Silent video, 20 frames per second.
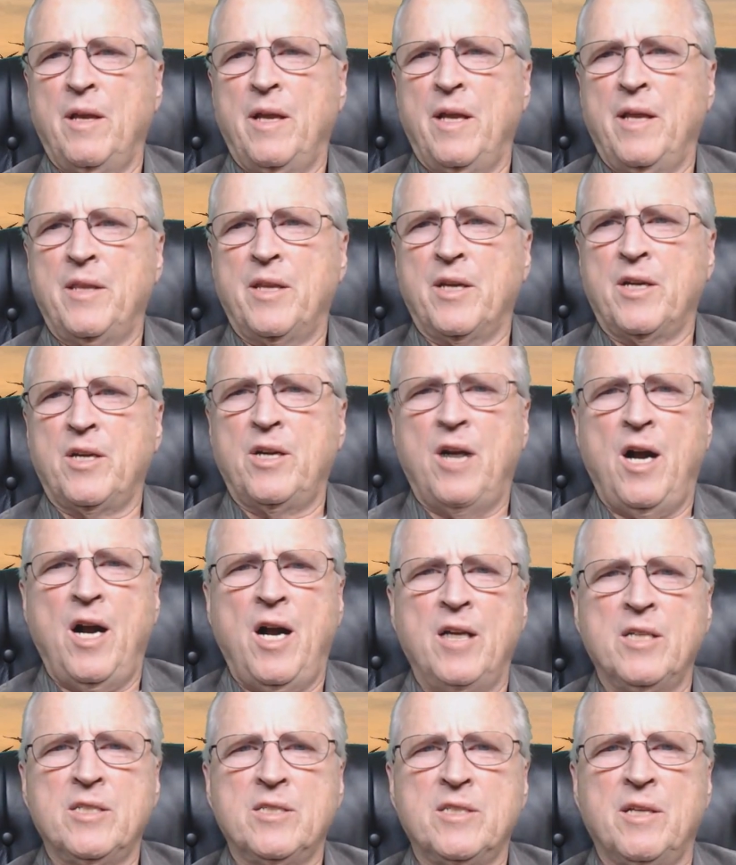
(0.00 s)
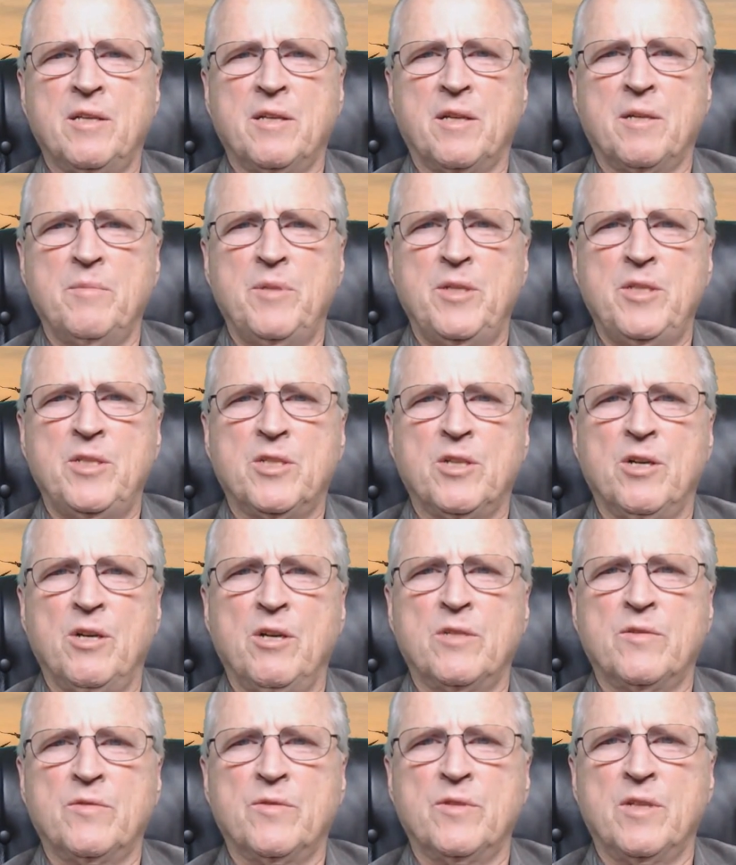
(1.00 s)
and the cost that can be
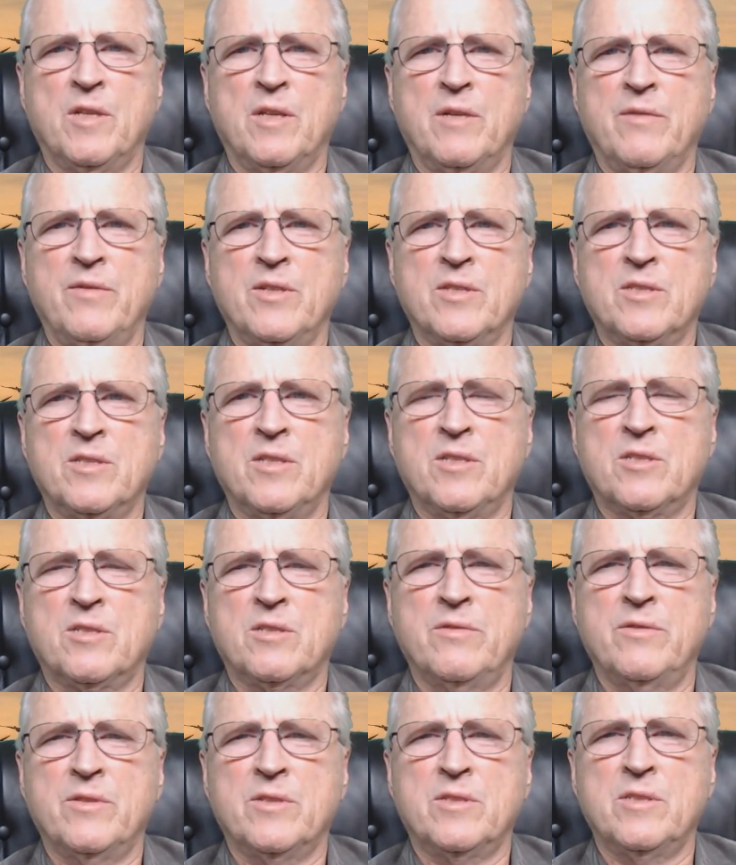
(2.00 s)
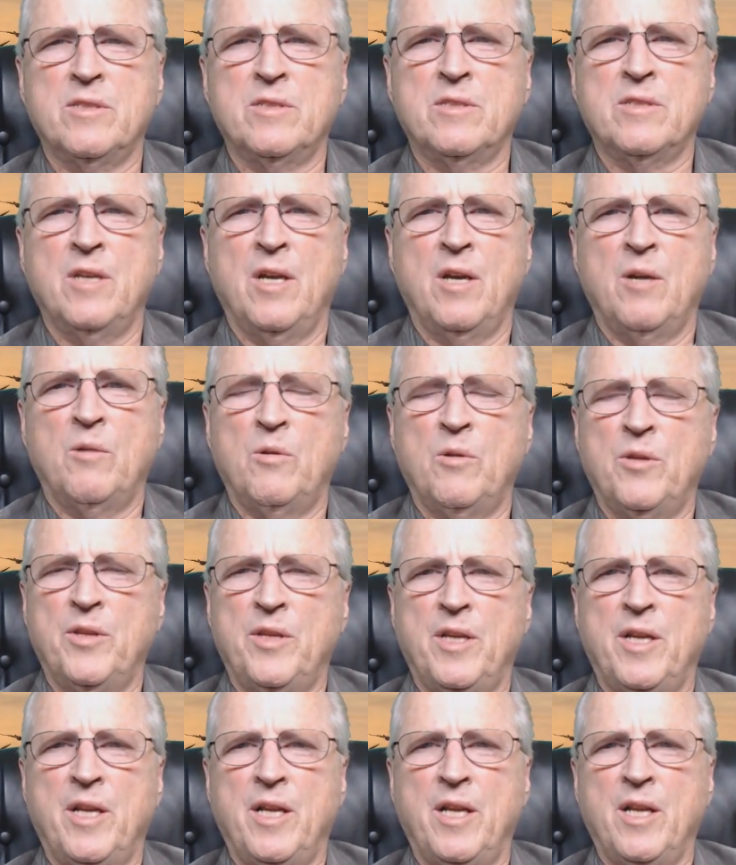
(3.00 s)
charged for delivering such services
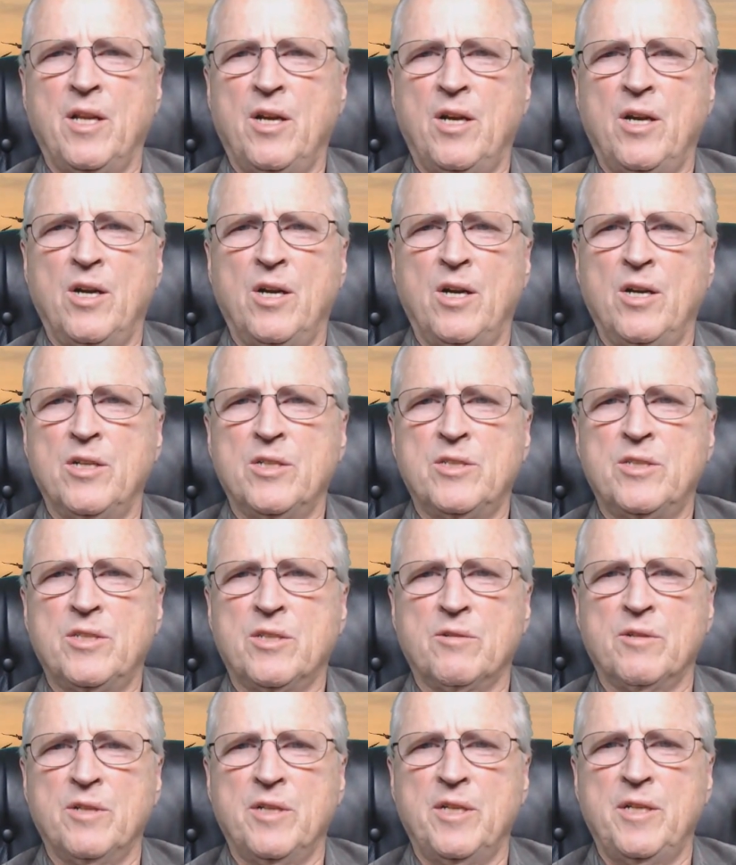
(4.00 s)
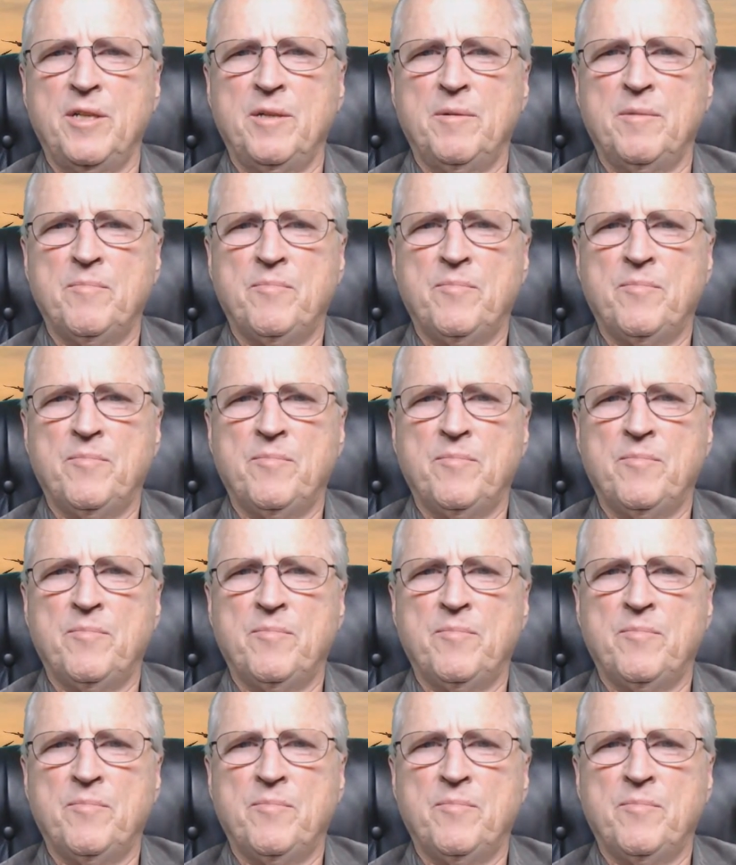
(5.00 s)
within a large degree.